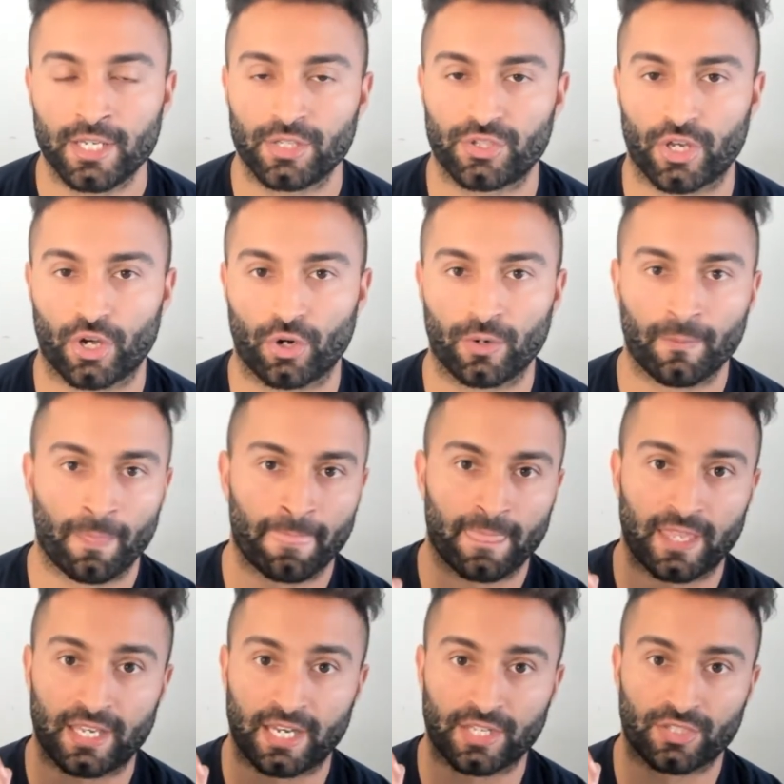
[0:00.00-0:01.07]
So
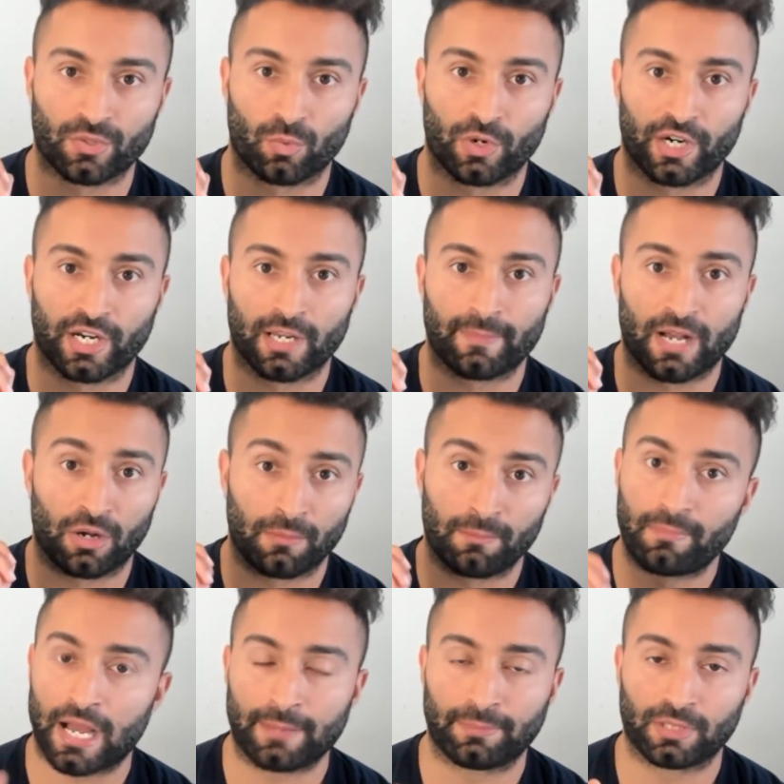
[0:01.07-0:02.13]
he needs to worry about
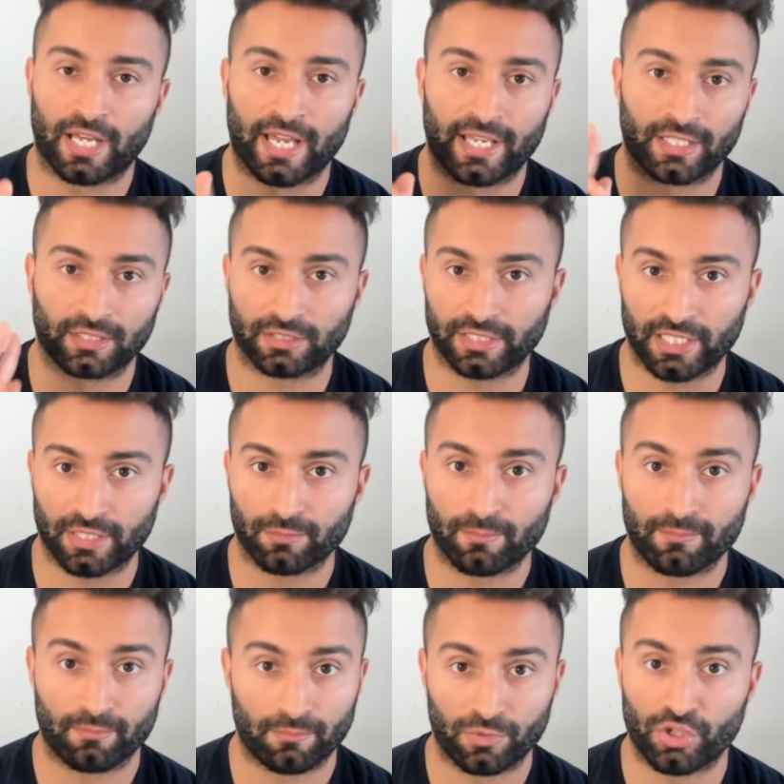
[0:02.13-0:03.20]
pipeline,
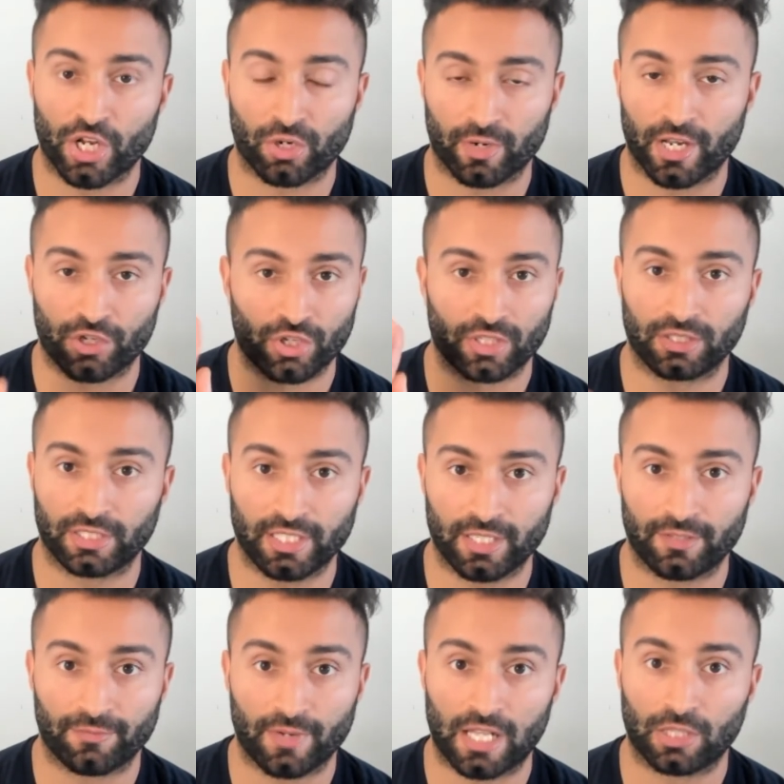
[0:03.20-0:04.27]
lead generation,
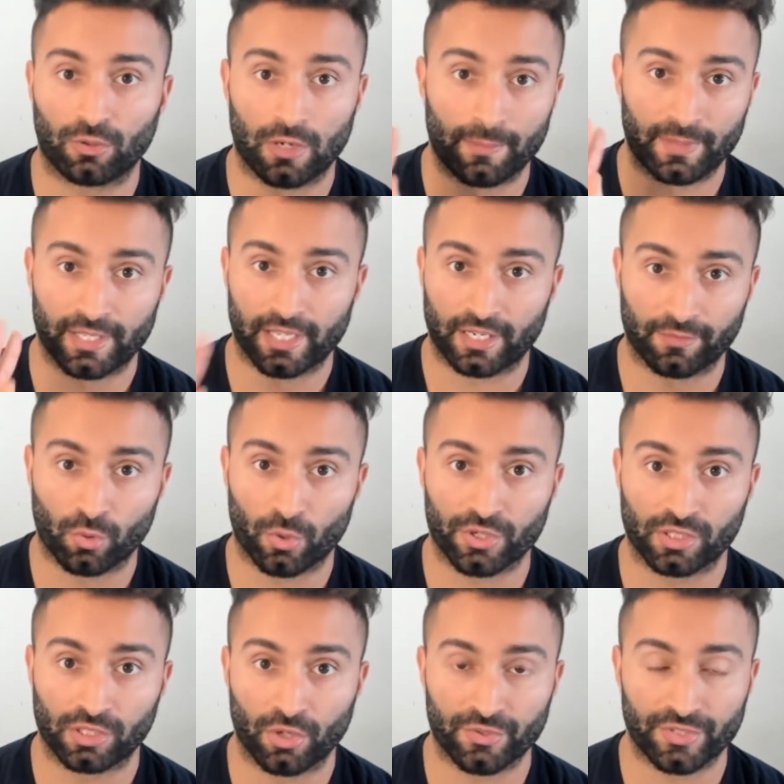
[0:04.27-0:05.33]
lead follow-up, and then of course
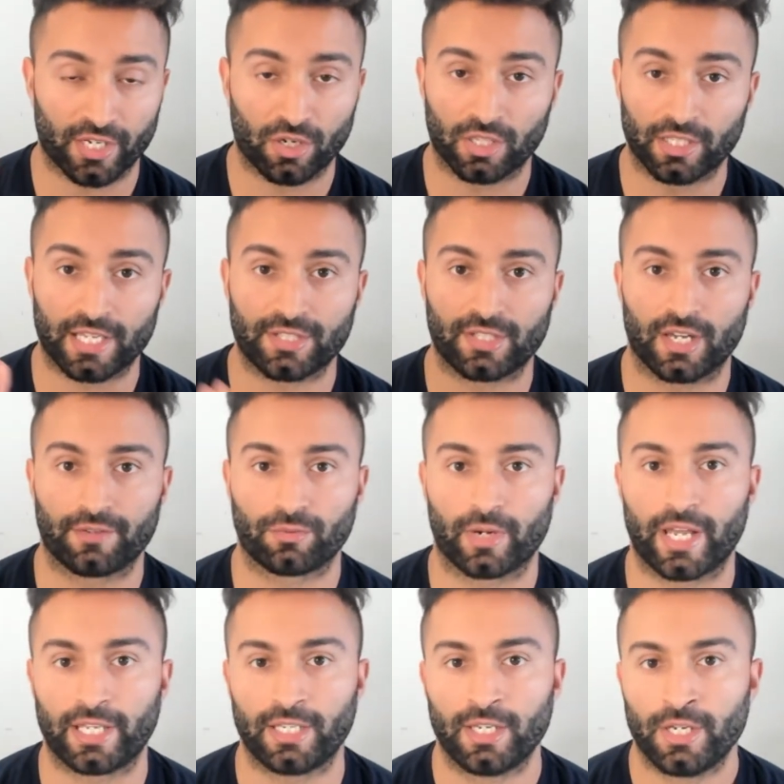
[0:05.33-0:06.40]
closing, all that stuff,
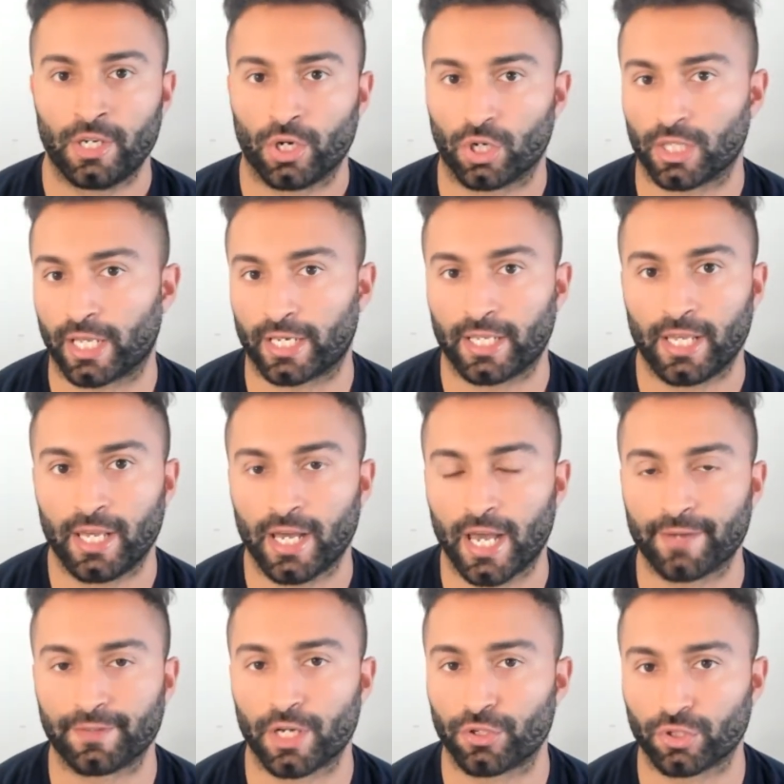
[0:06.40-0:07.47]
right? Or I
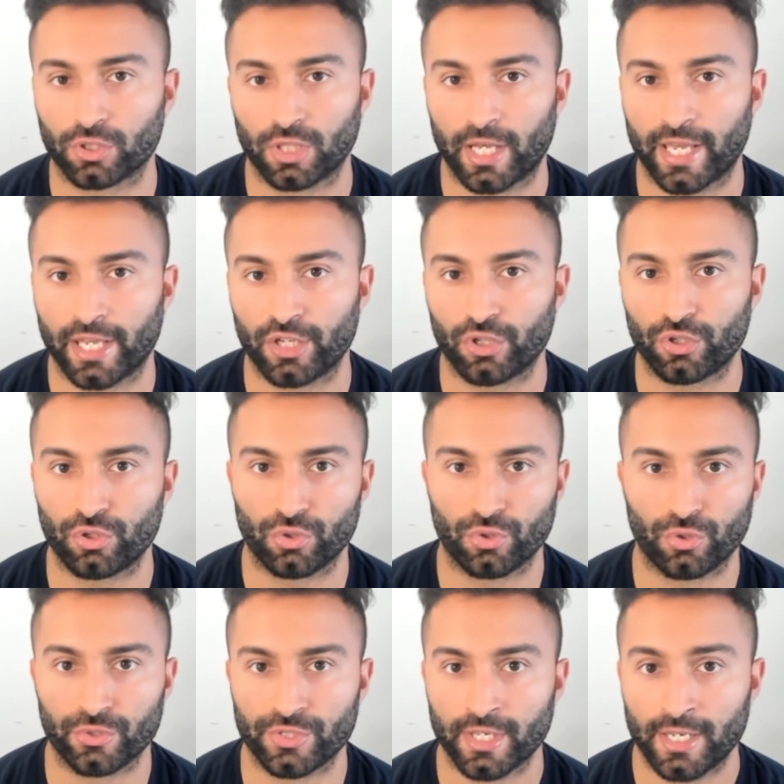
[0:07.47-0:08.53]
have another client
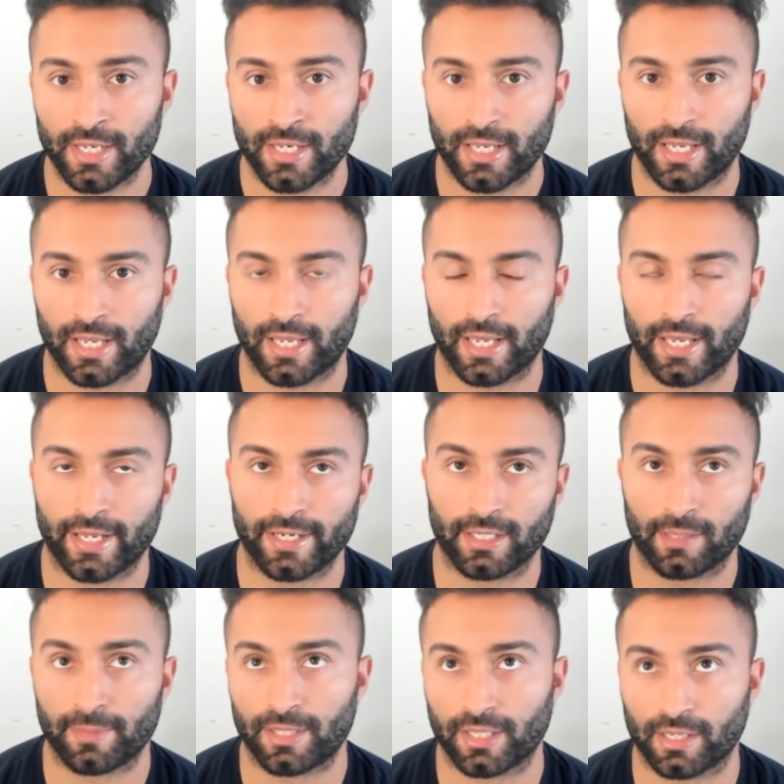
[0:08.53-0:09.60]
who's
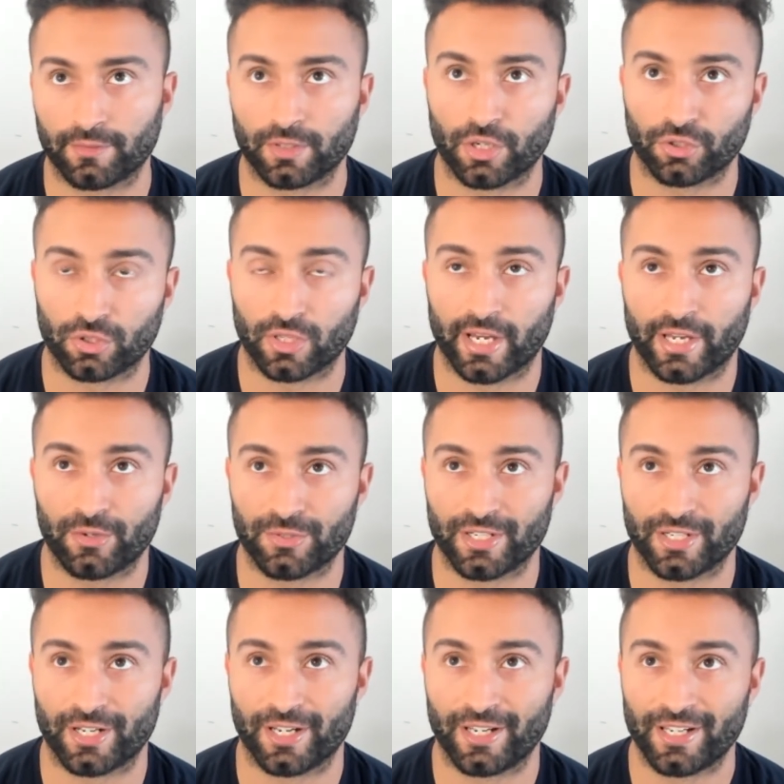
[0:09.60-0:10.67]
let me think of another client who's
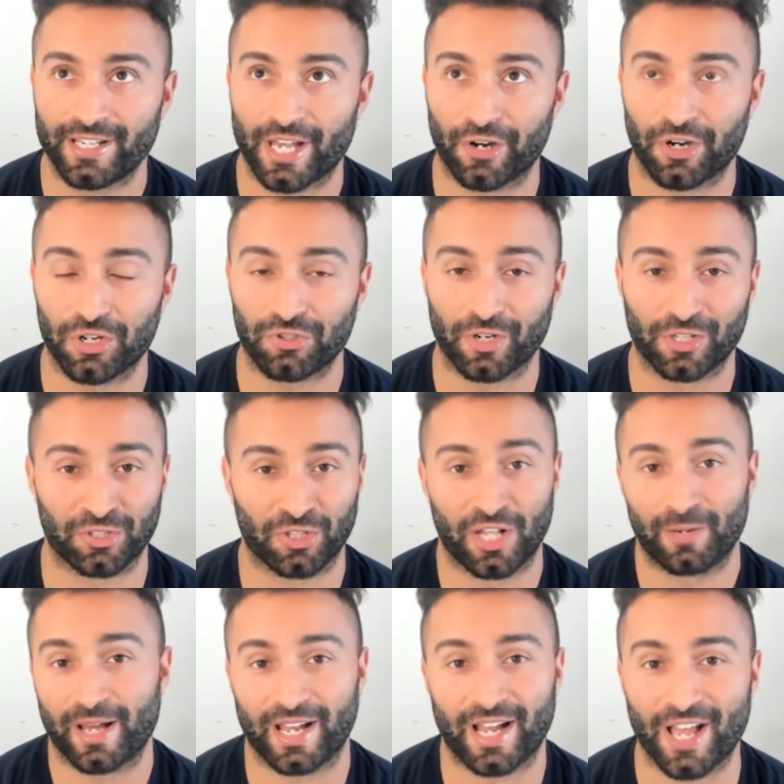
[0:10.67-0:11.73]
in a counter industry, because a lot of
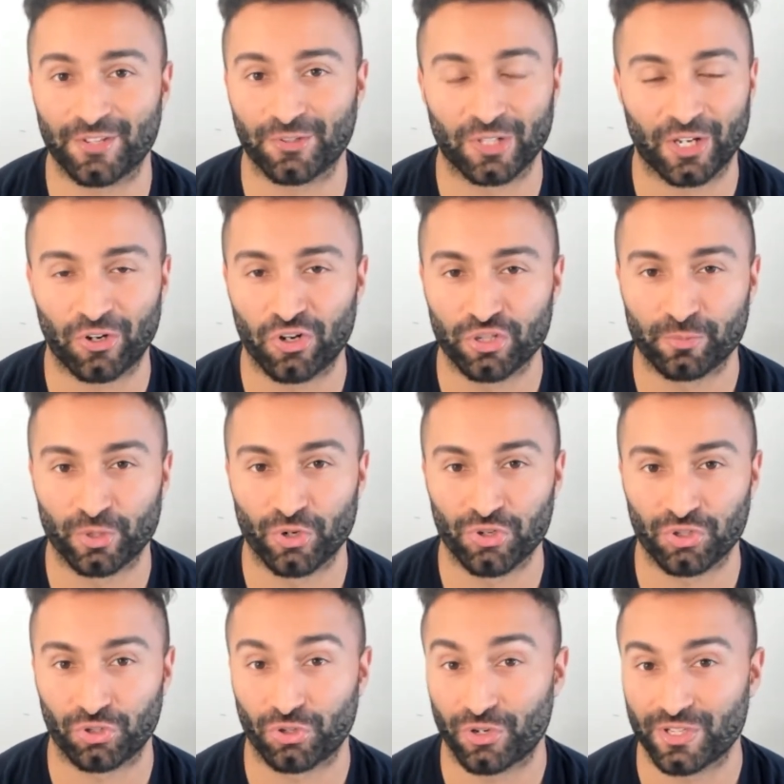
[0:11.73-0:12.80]
my guys are entrepreneurs,
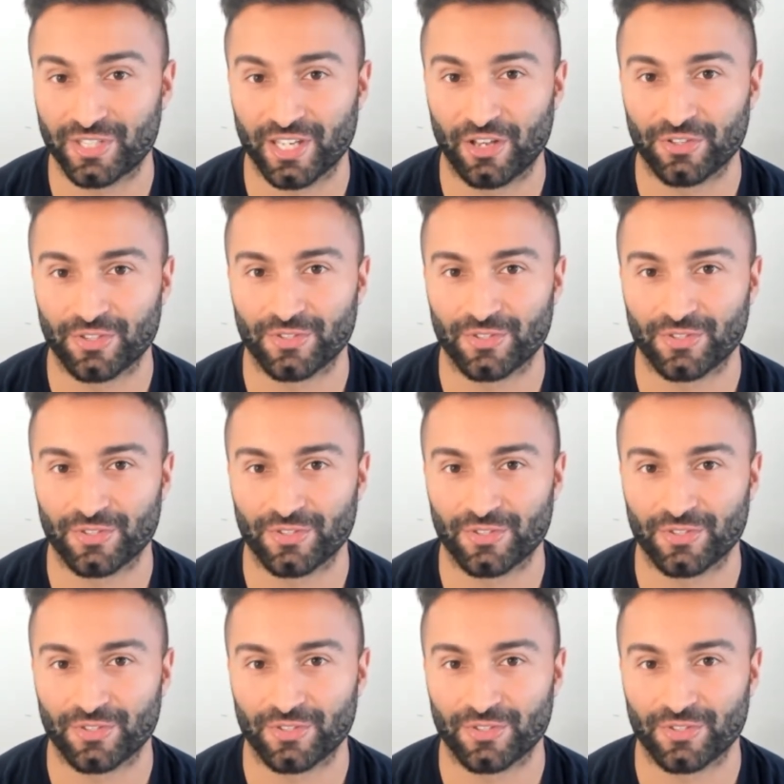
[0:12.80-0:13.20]
or they're in sales in